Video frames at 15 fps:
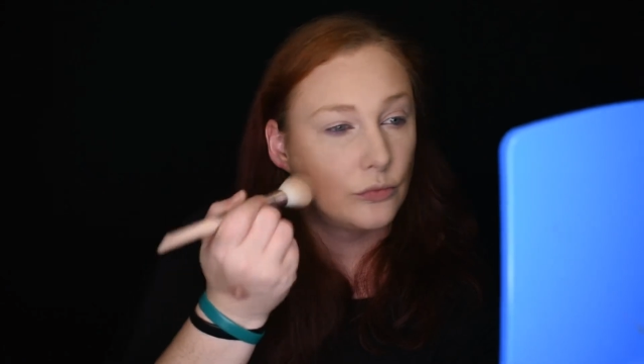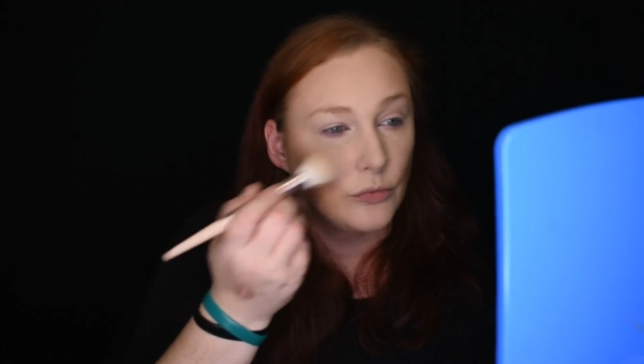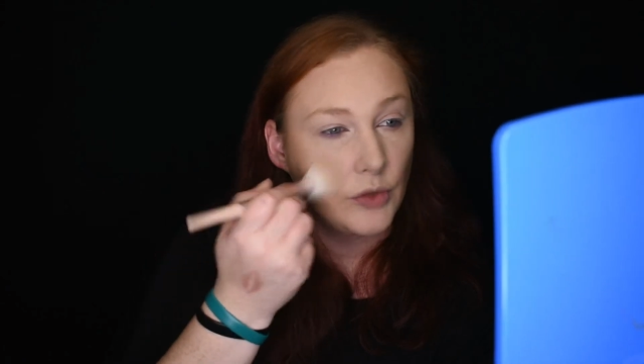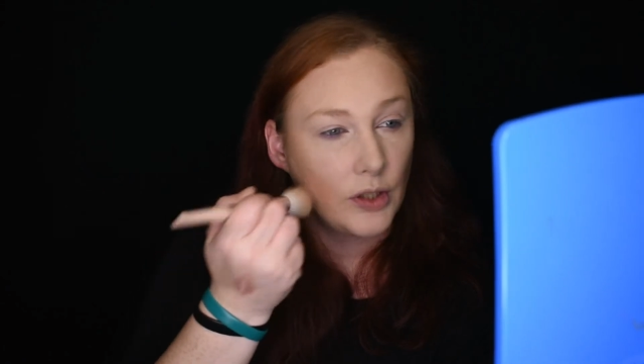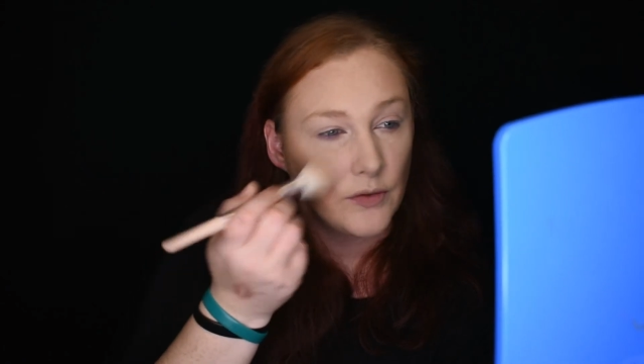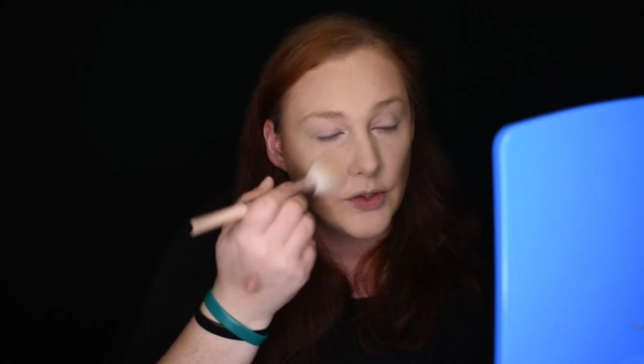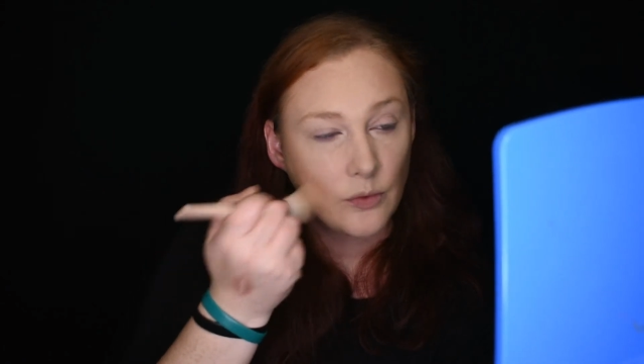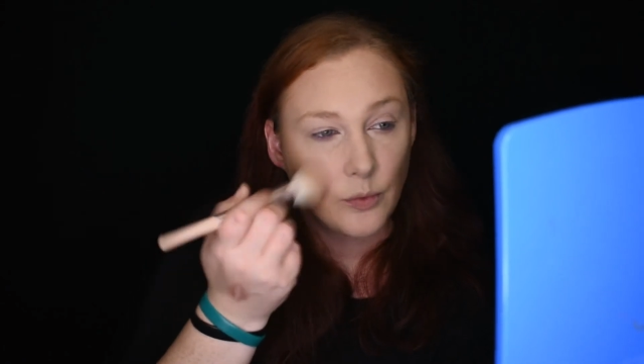
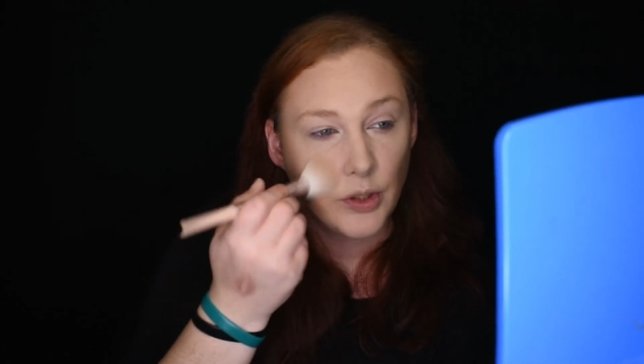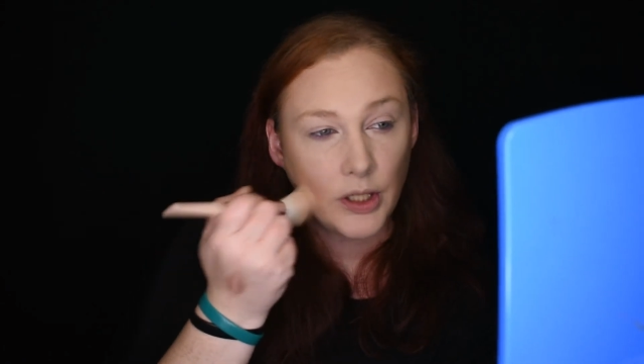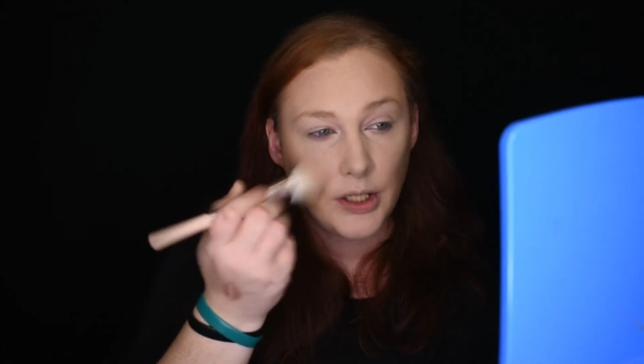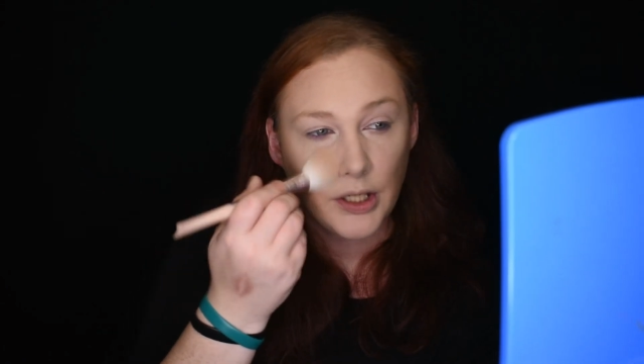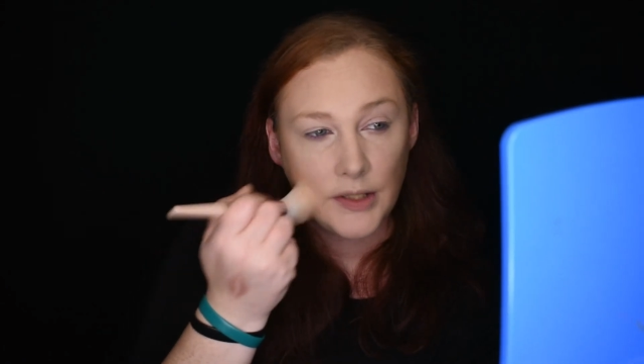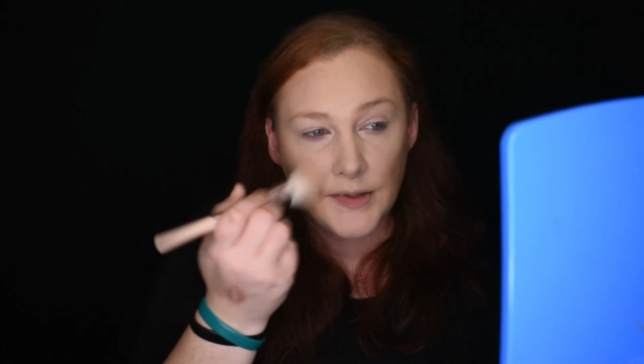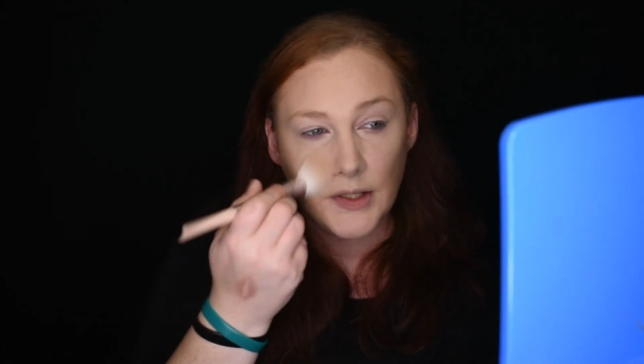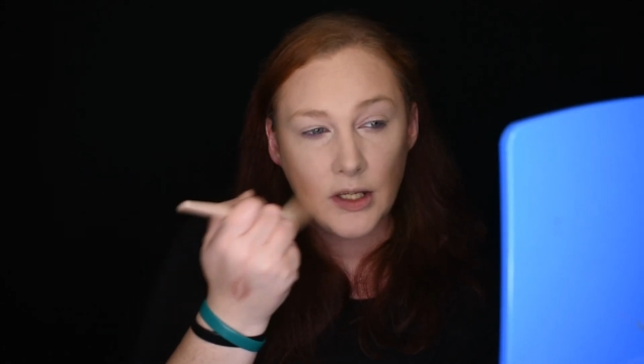Gives a really
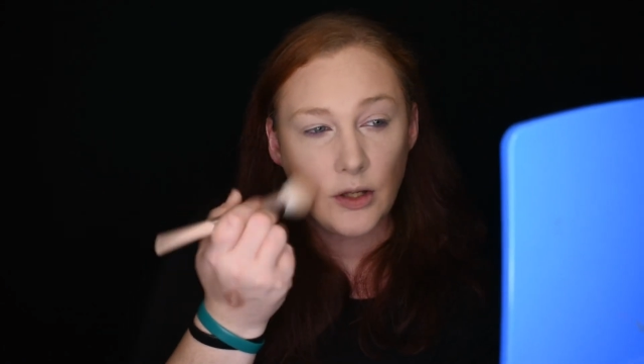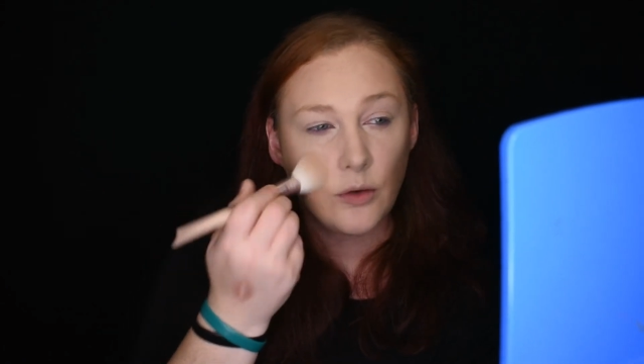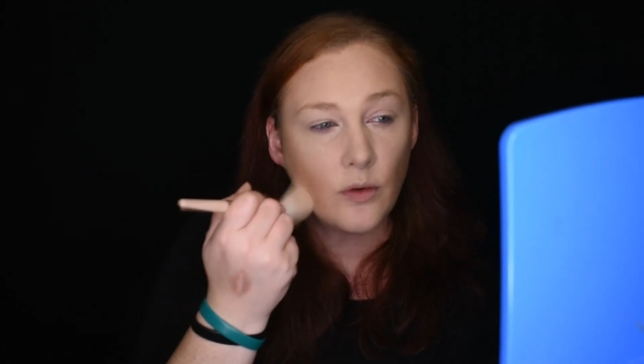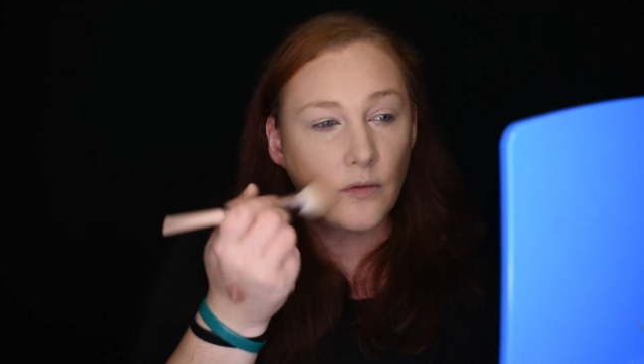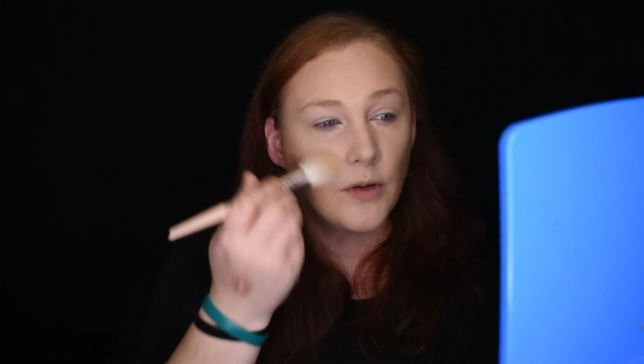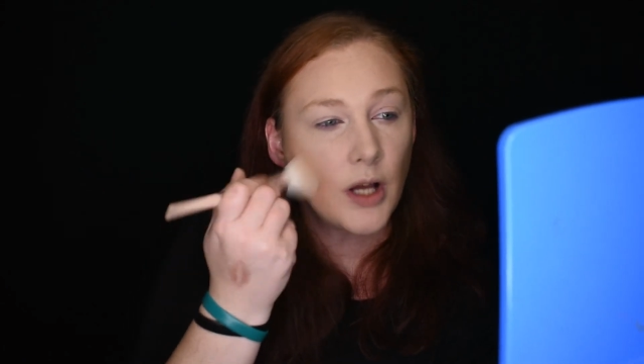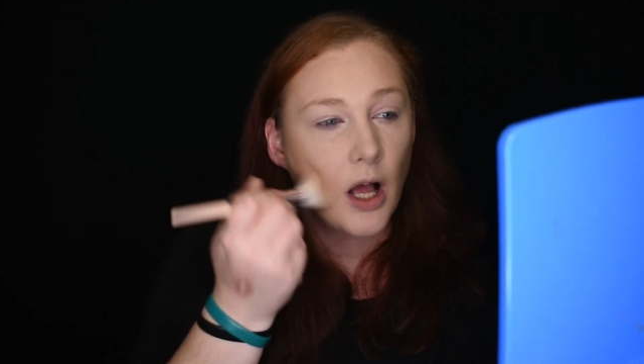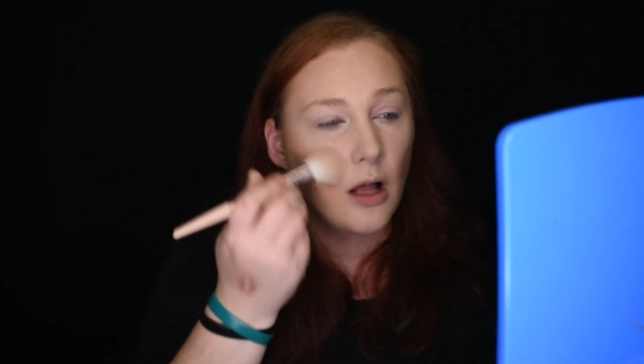nice hue
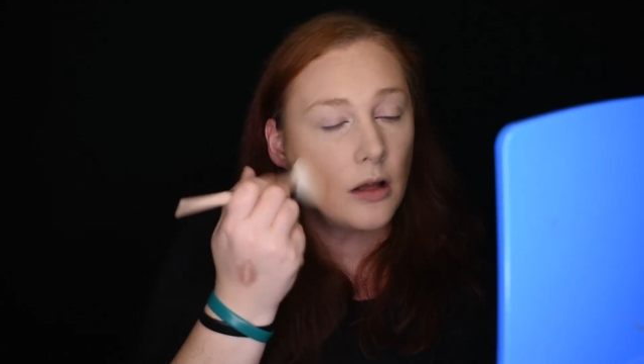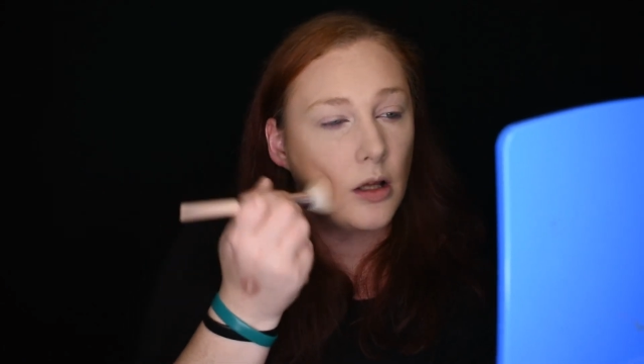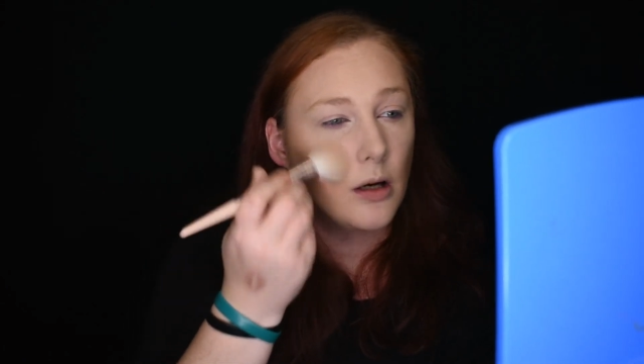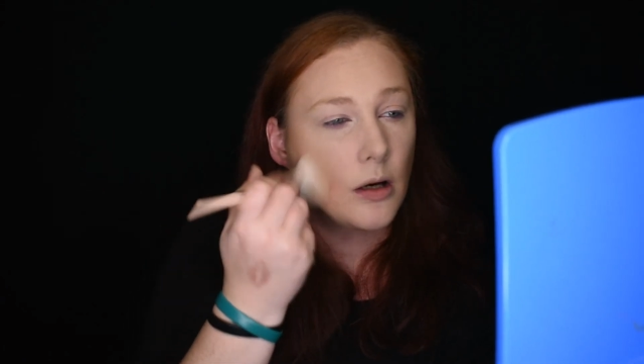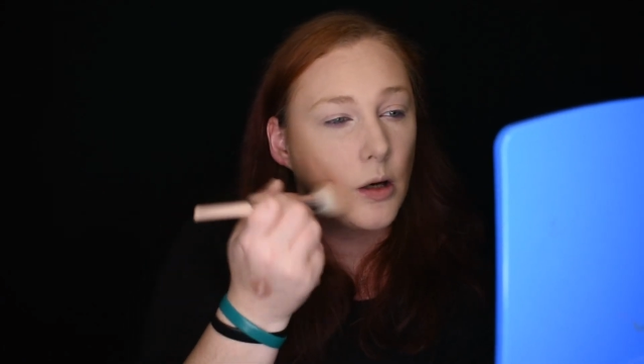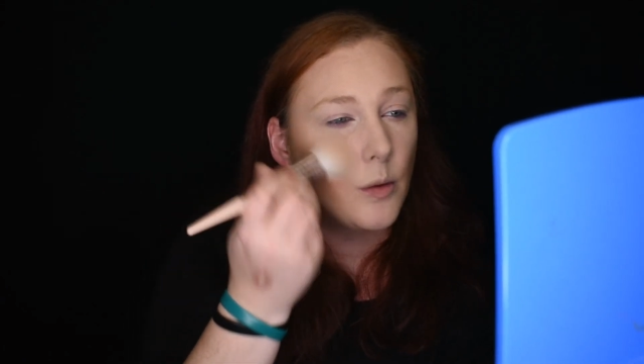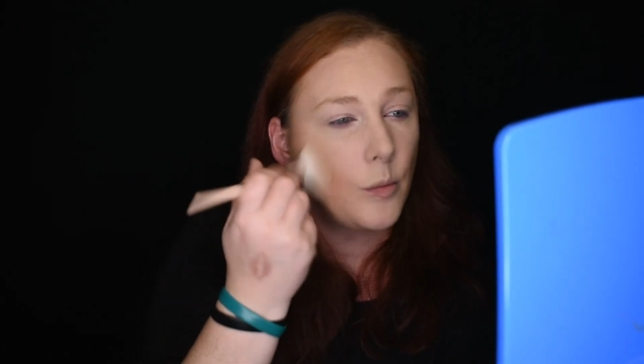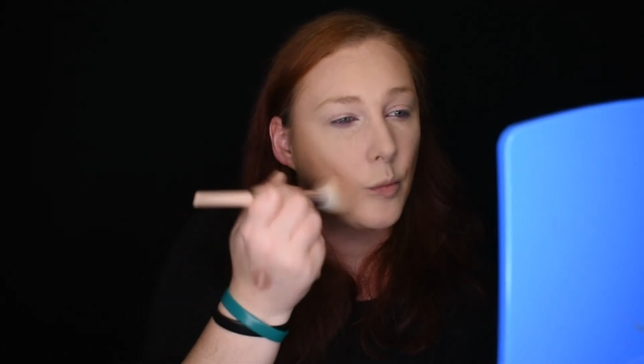of
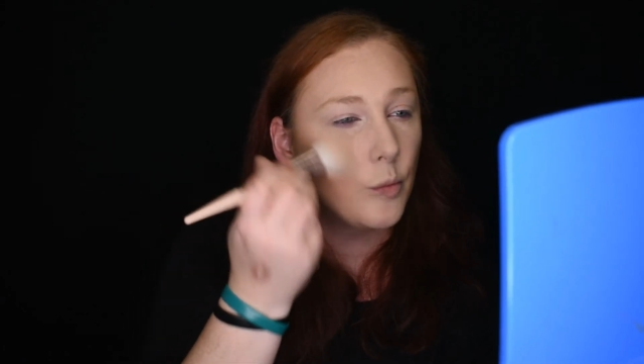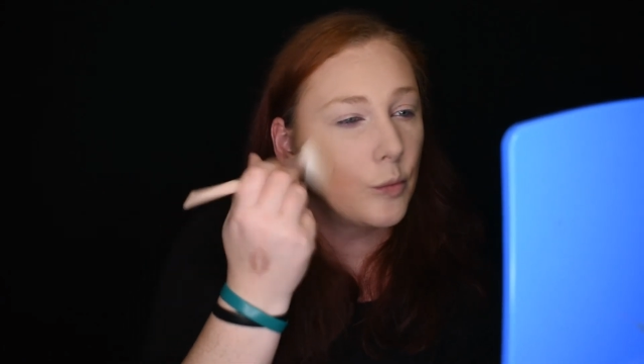color.